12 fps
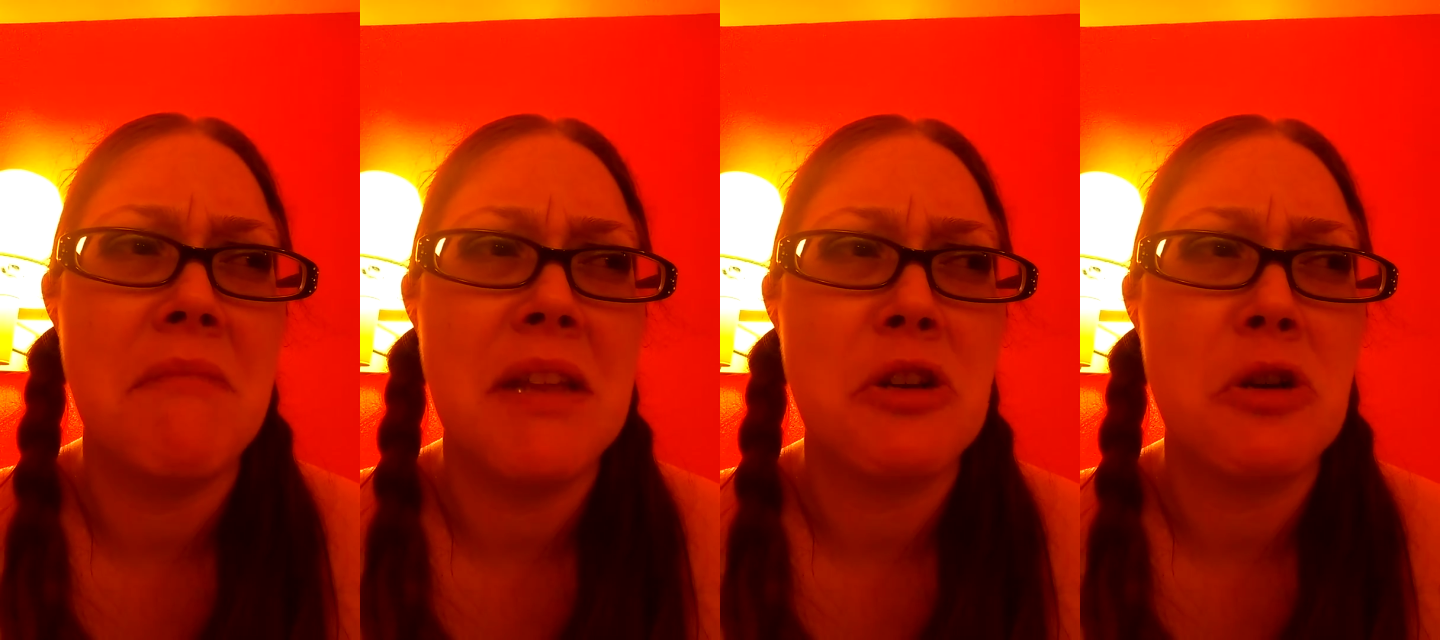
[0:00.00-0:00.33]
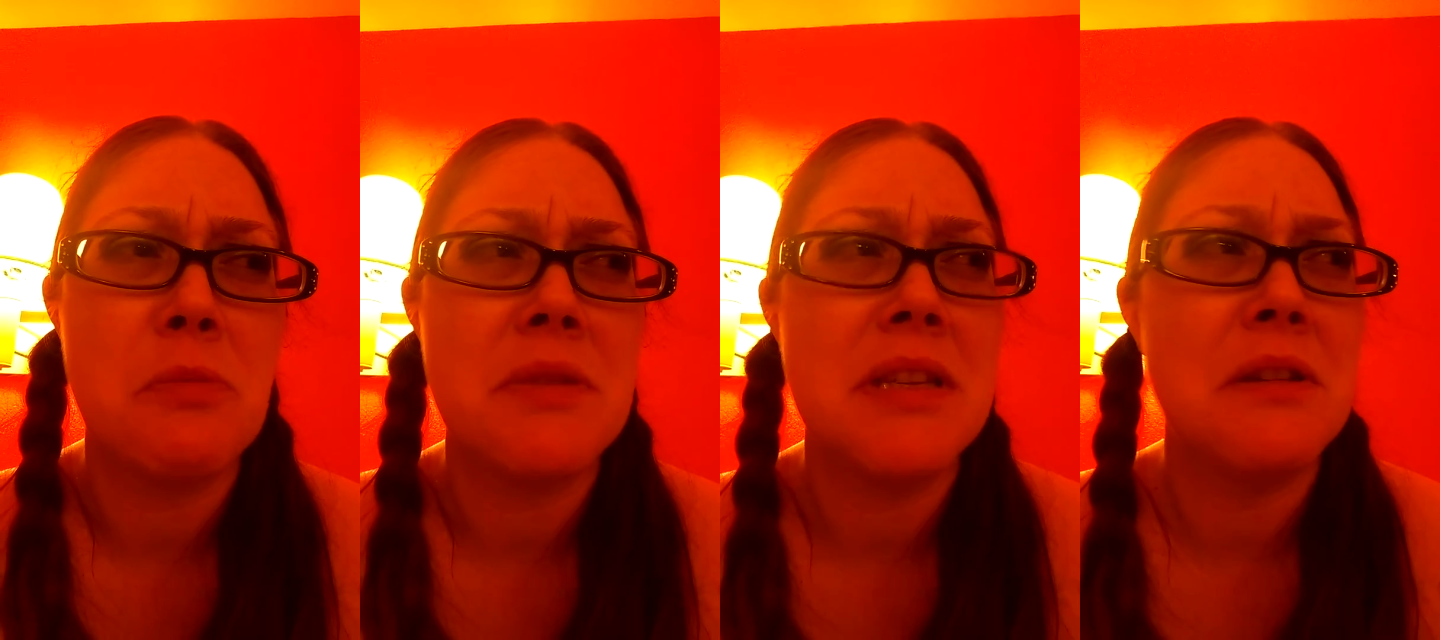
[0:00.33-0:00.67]
in
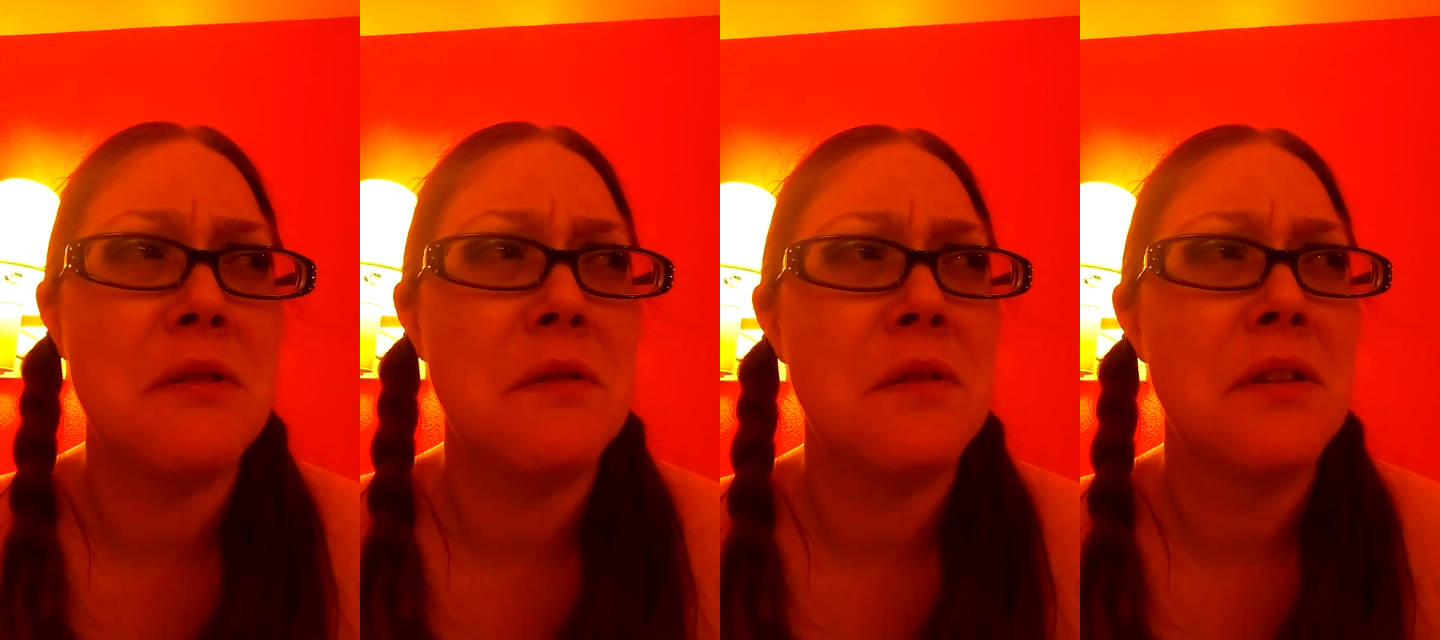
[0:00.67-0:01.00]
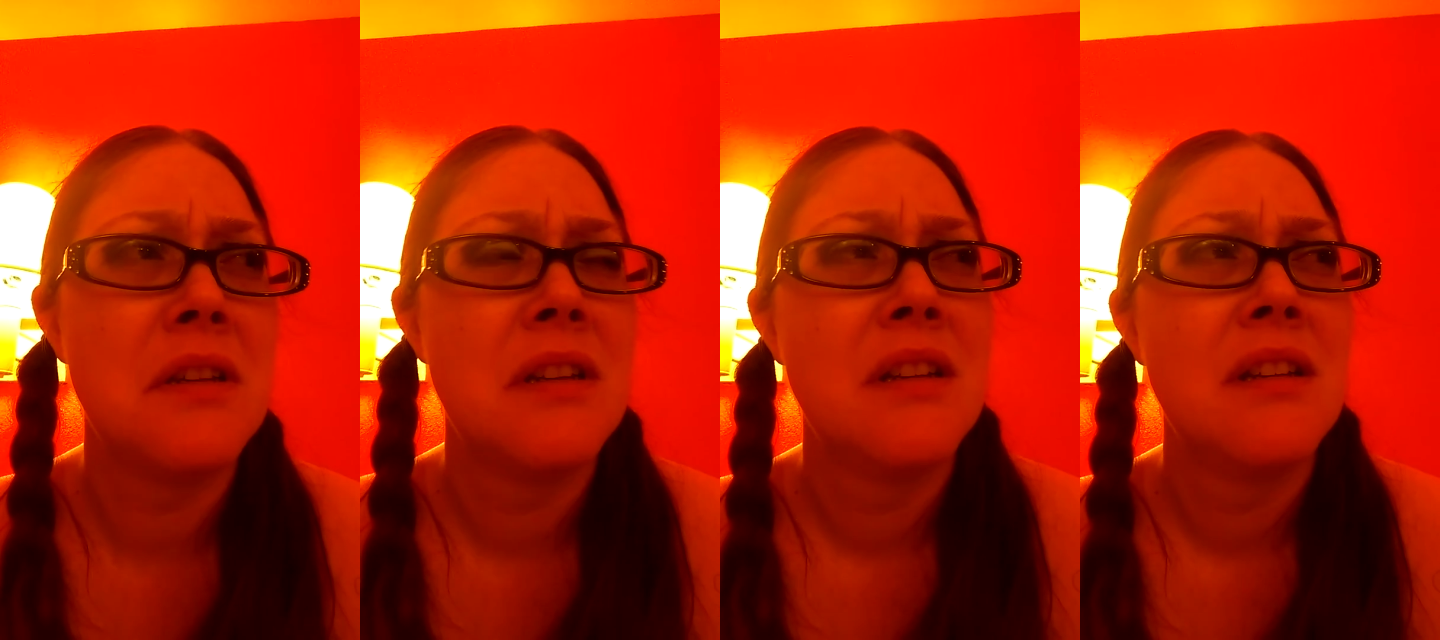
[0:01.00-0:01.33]
terms of
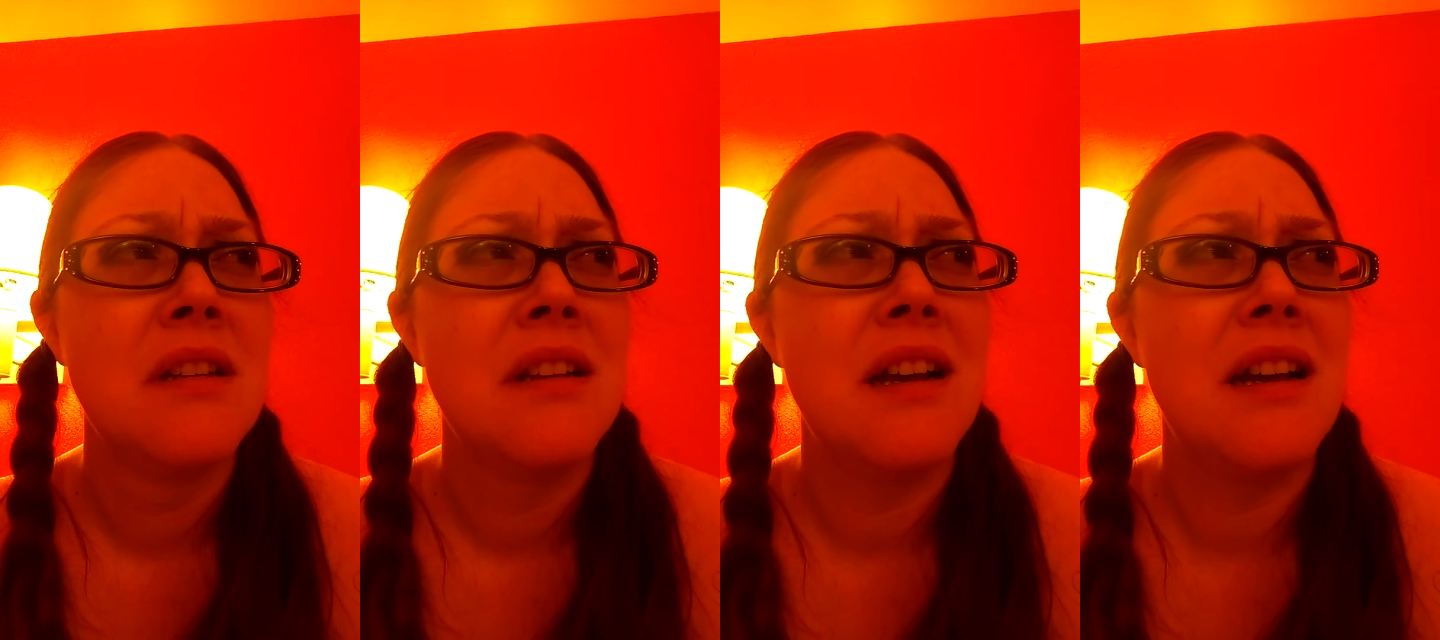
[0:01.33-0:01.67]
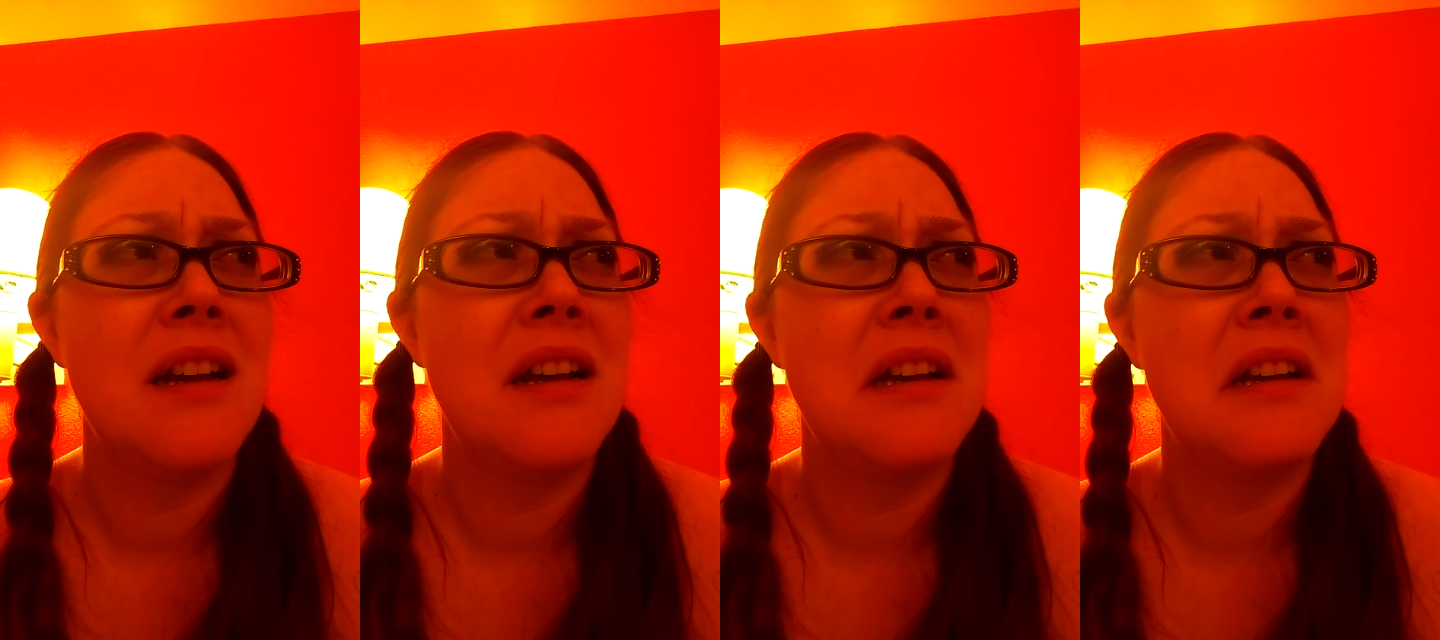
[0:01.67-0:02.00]

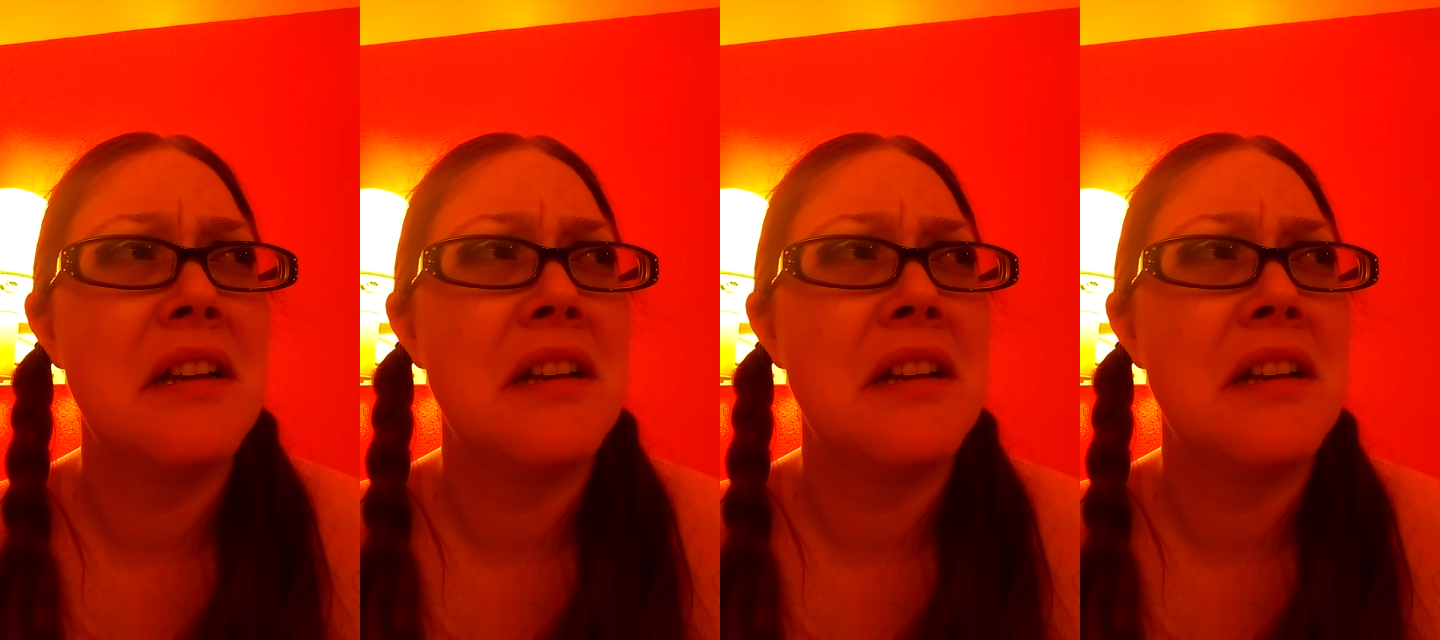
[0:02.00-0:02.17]
uh,